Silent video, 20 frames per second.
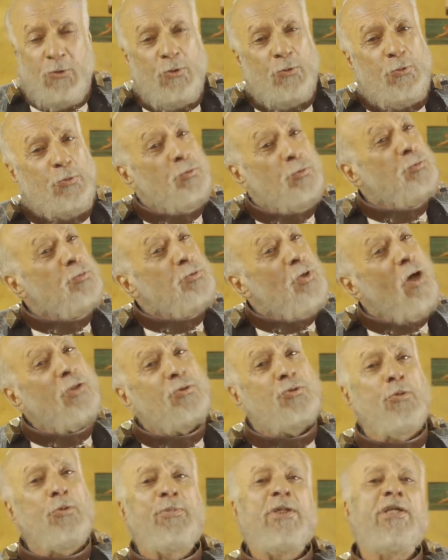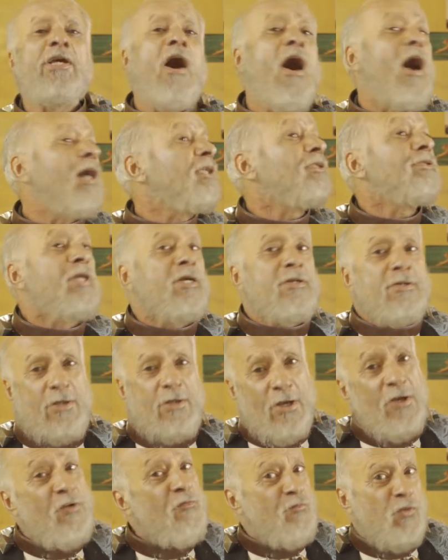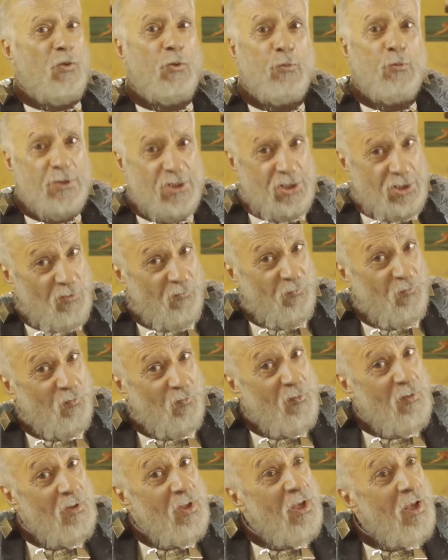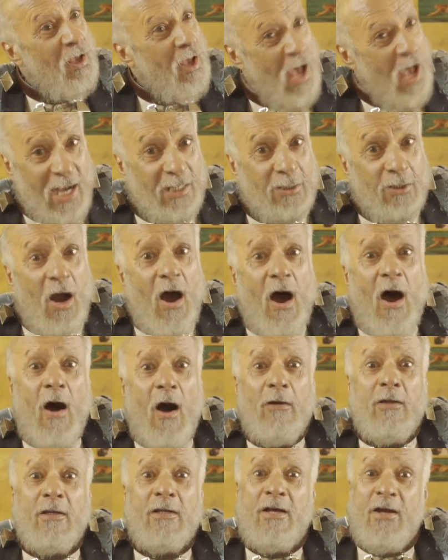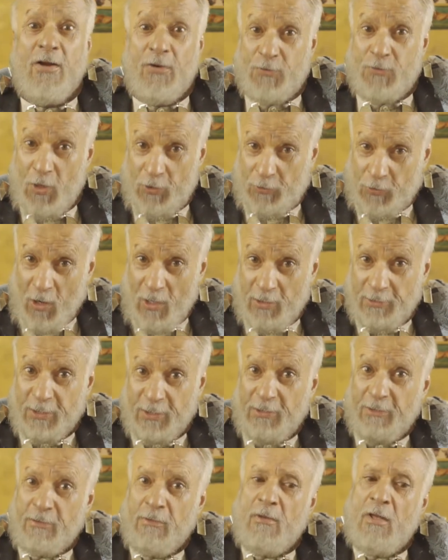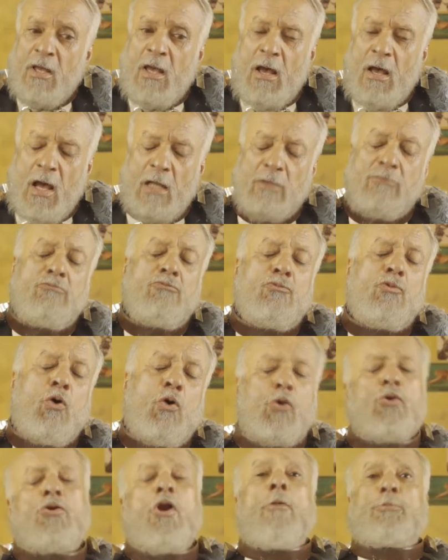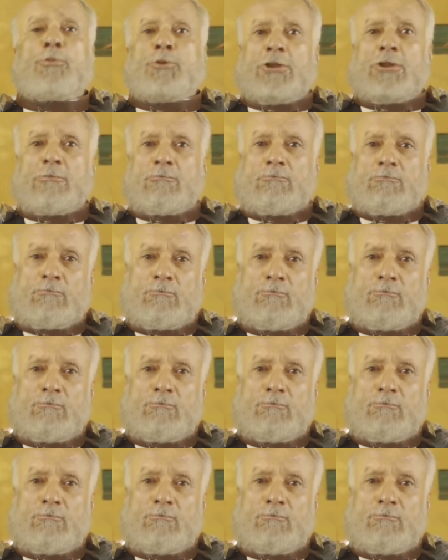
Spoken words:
to not to be under influence of alcohol, narcotic, and corruption.